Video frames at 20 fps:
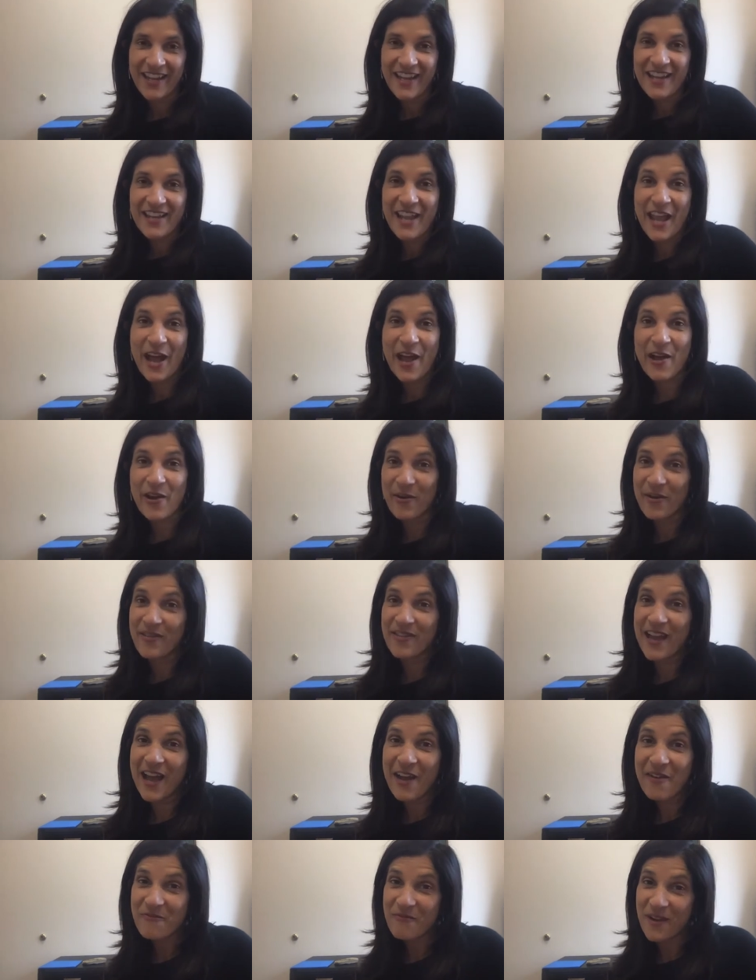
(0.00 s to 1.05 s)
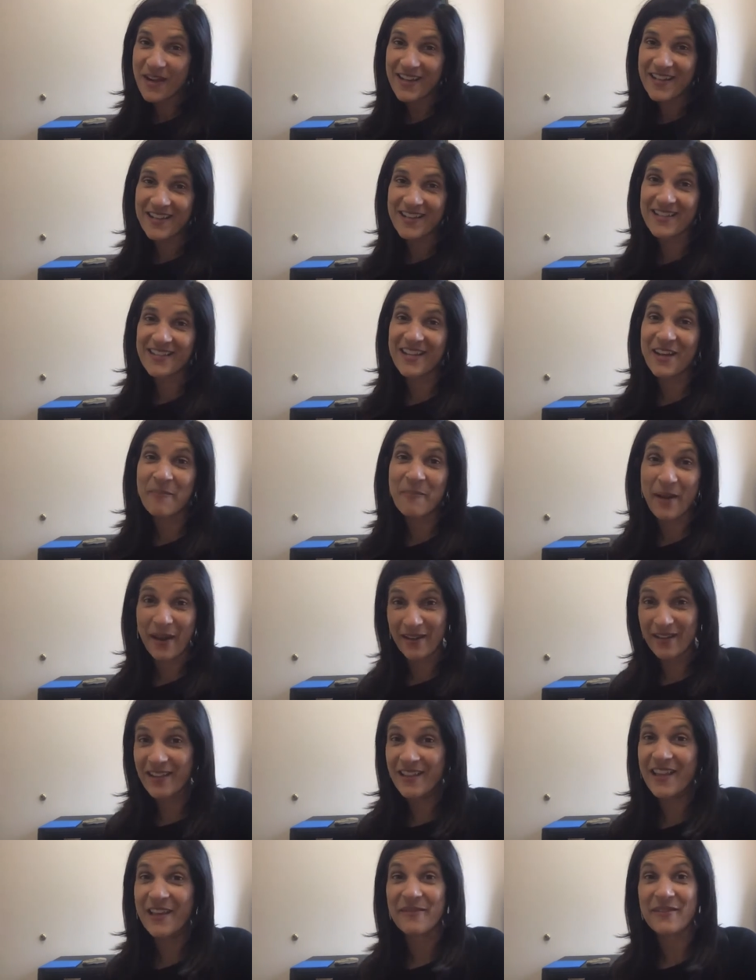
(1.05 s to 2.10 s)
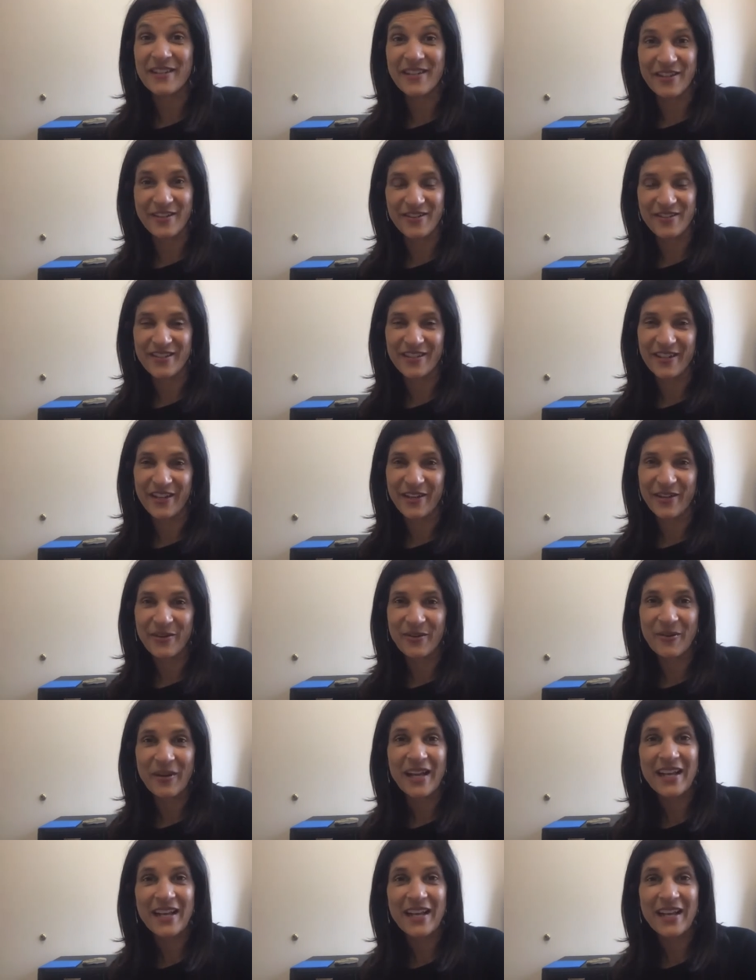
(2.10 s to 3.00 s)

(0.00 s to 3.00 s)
Now, that was about 11 years ago,